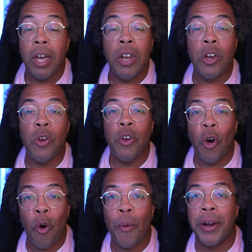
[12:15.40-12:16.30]

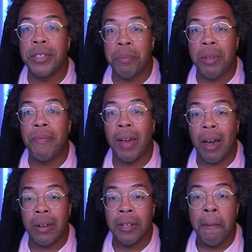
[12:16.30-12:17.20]
Nowhere to be
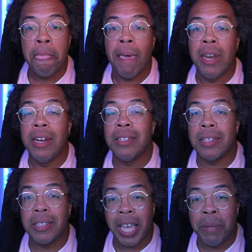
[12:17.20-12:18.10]
found. And it is the
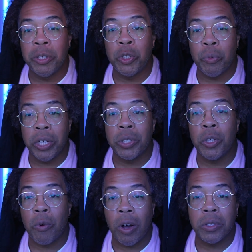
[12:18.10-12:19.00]
same situation
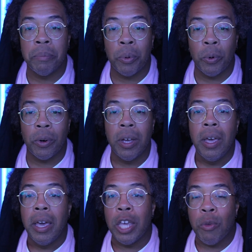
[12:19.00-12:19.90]
across the board.
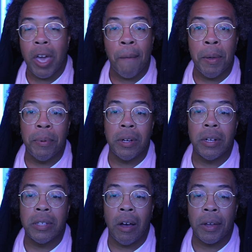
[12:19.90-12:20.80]
And you have people in here
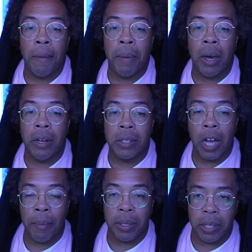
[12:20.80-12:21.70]
talking about in this
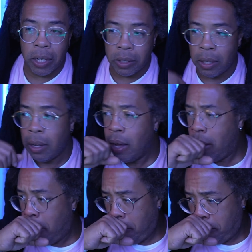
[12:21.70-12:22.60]
comment section
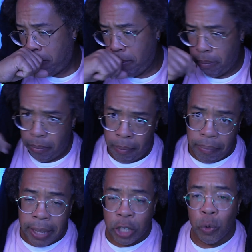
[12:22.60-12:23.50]

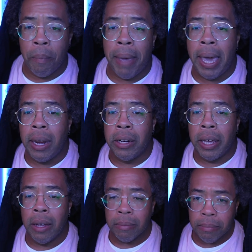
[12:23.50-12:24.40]
that you a man and
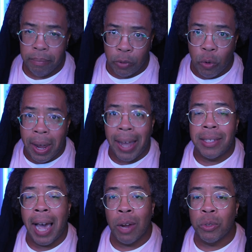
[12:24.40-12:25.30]
that you're not
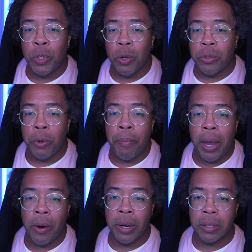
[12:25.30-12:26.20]
entitled to your
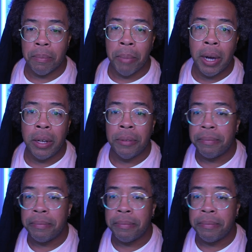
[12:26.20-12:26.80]
parents' money.